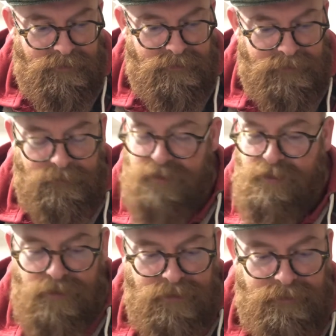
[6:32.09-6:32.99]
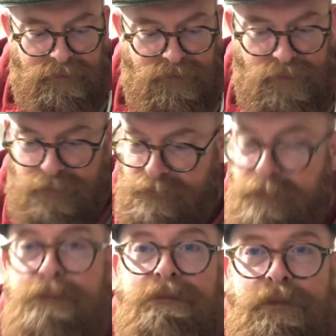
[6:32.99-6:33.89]
That was good
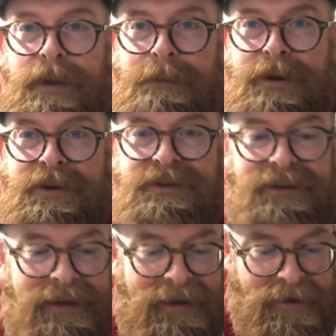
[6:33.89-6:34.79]
for me personally.